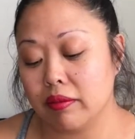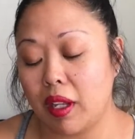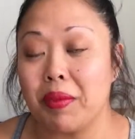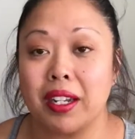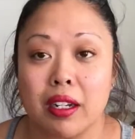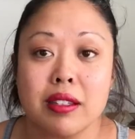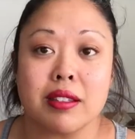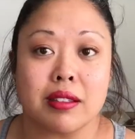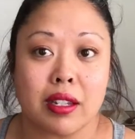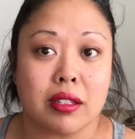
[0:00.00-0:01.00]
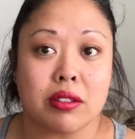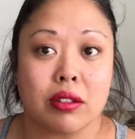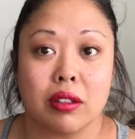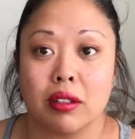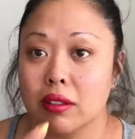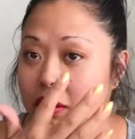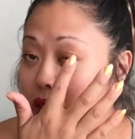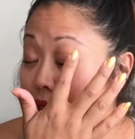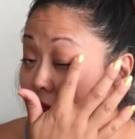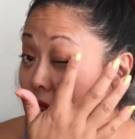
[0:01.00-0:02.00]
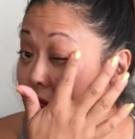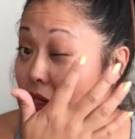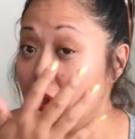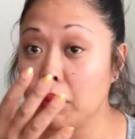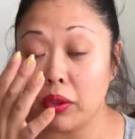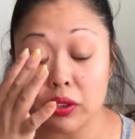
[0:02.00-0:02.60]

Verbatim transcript: I mean it is a tester. It is a sample.